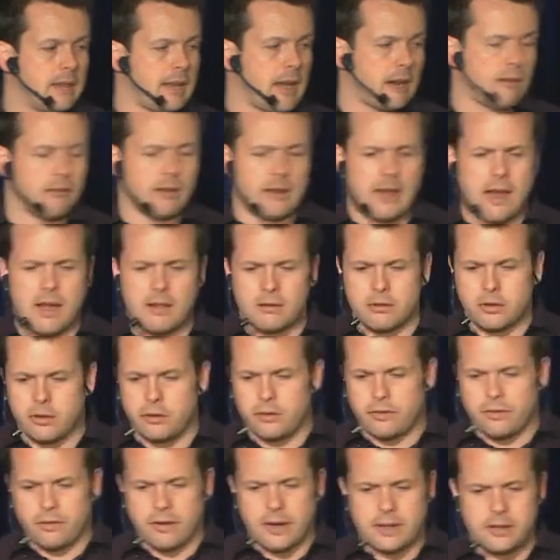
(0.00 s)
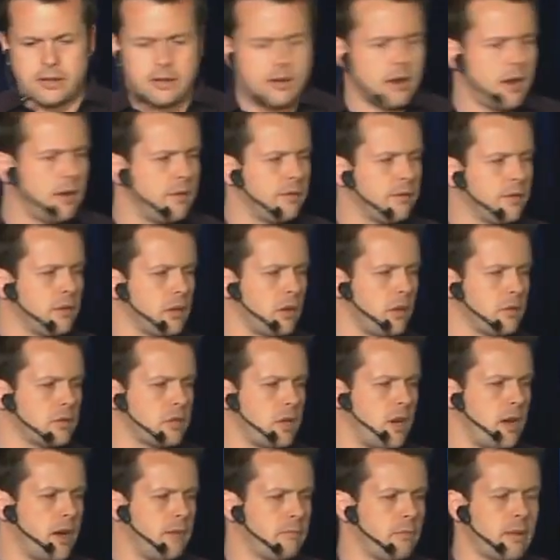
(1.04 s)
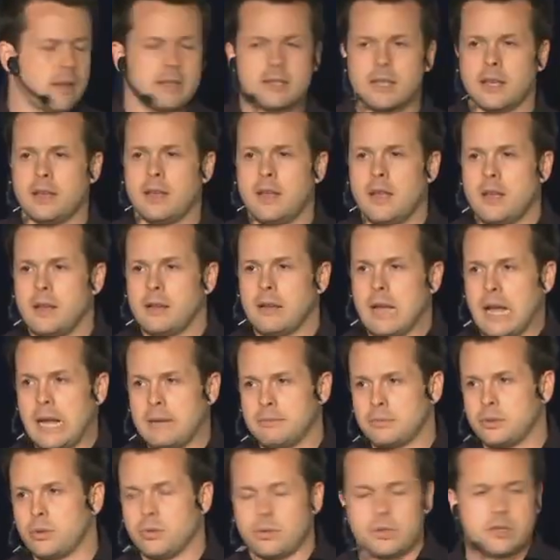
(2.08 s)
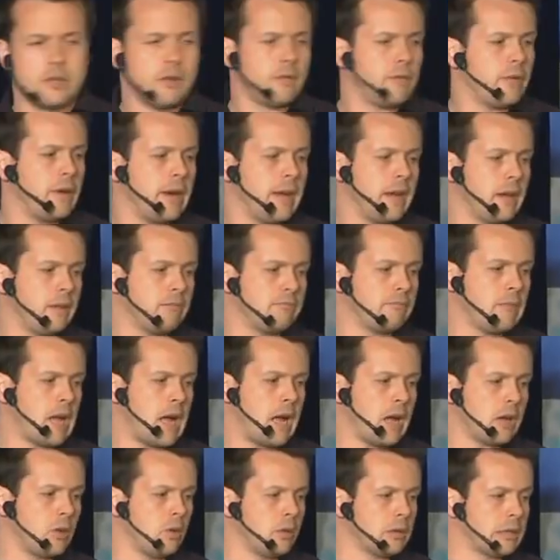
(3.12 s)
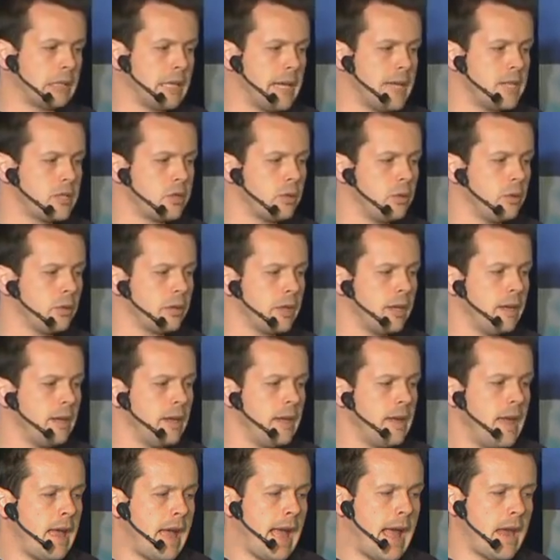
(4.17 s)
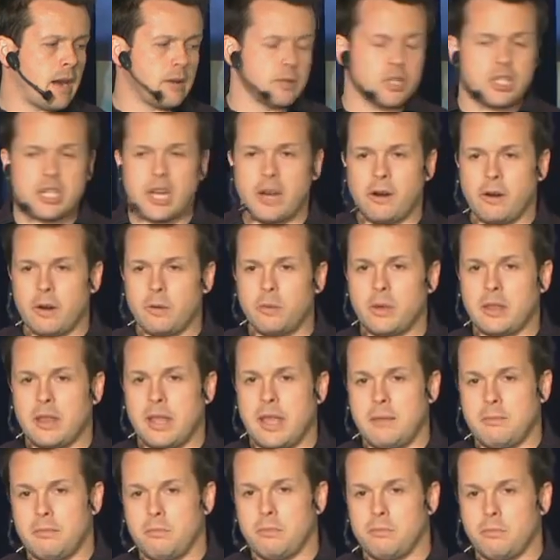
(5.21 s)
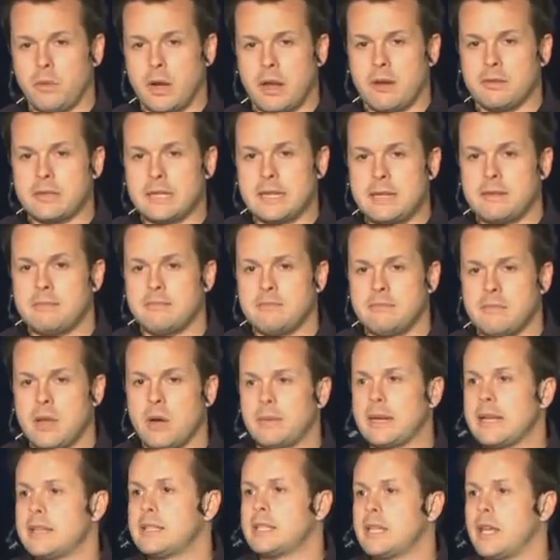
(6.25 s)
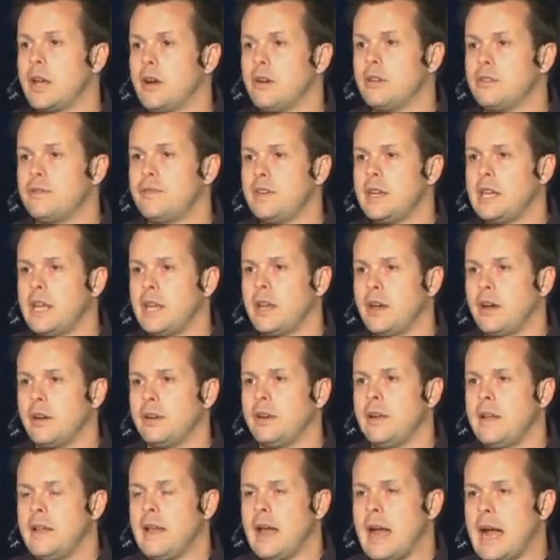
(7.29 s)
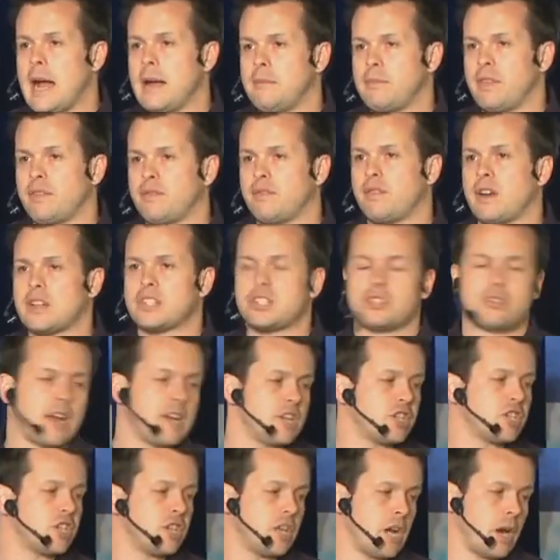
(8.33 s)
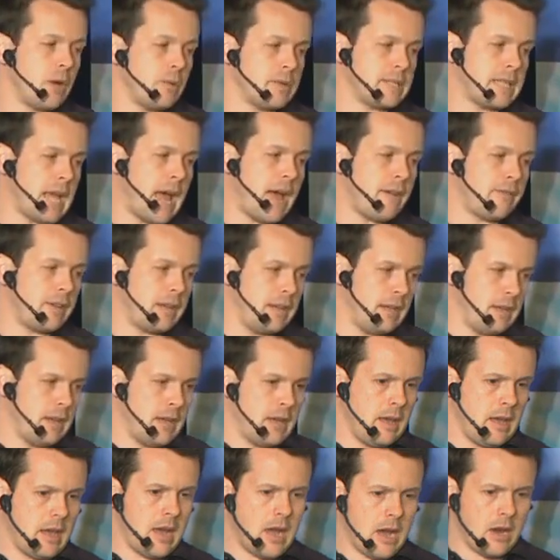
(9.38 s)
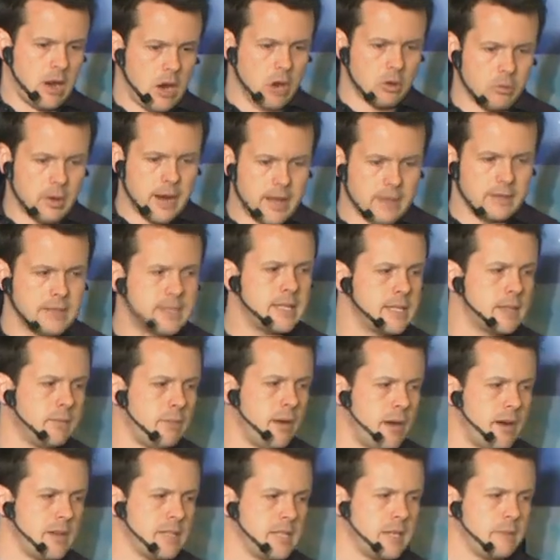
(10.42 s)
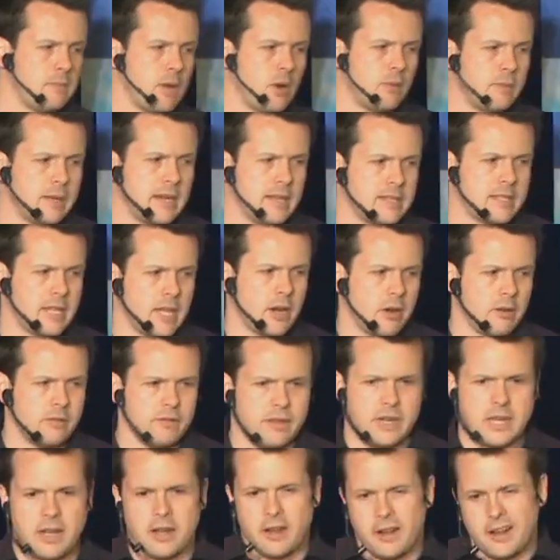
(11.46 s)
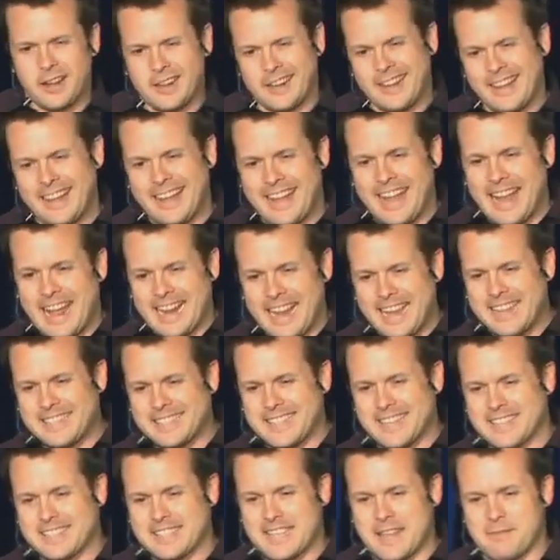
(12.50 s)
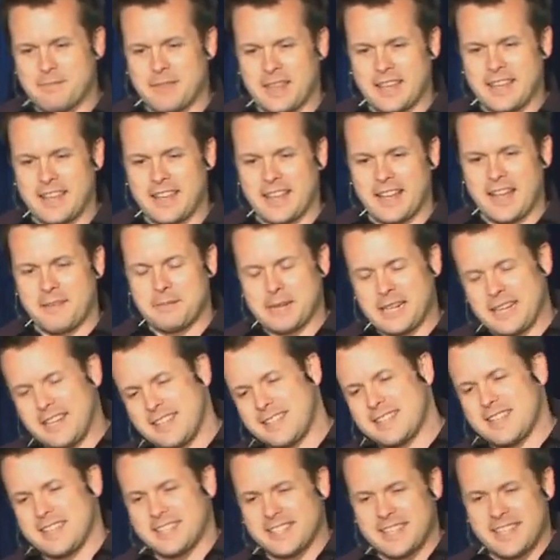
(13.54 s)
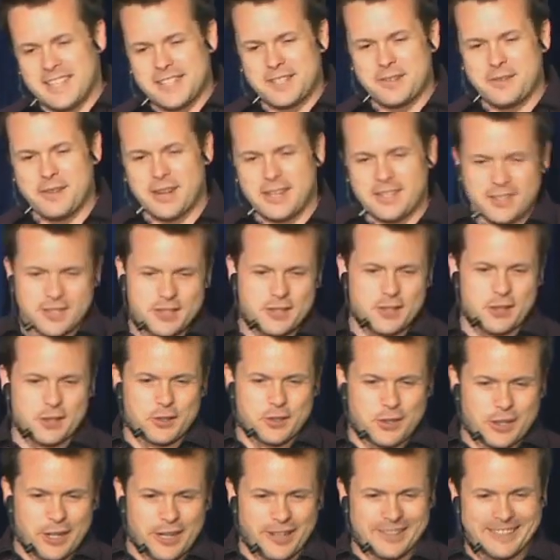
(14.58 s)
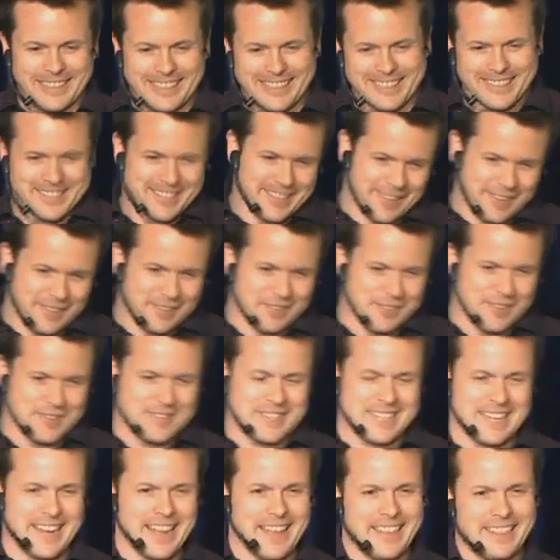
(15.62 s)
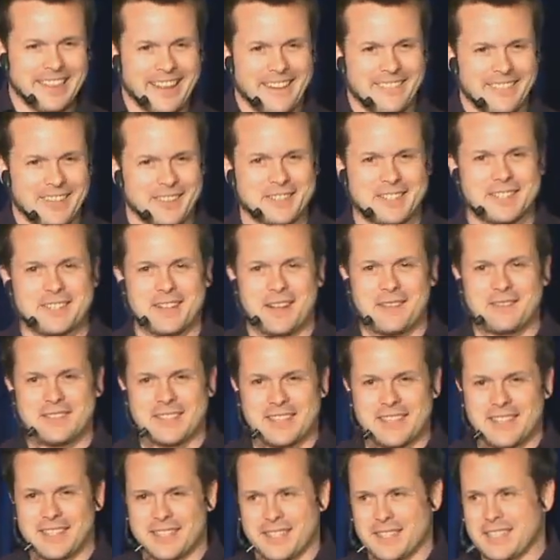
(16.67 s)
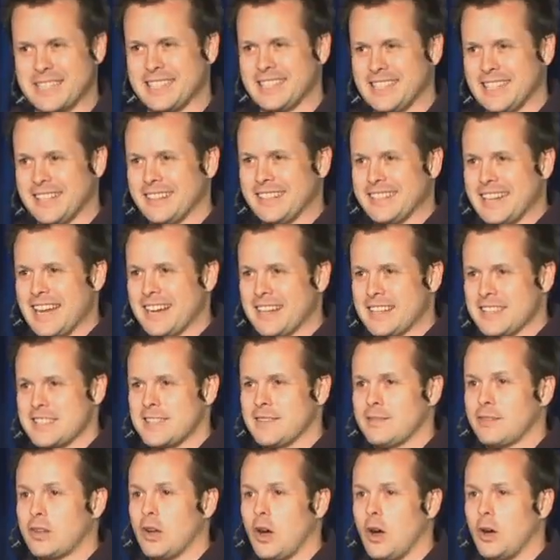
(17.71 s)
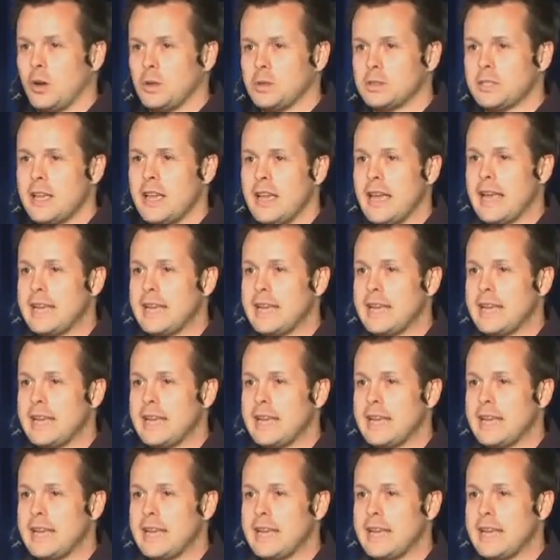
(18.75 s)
Thakralal, good friend, known him for a long time, runs a um, cool software uh, called Leads Hook. And I was sharing with him when I was in Melbourne SEO and video um, the frustration I was having uh, around systemizing Melbourne SEO and video. And, and he said something, I mean, he says things quite just nonchalantly, just kind of throws it out there, and oftentimes they're just little nuggets of gold.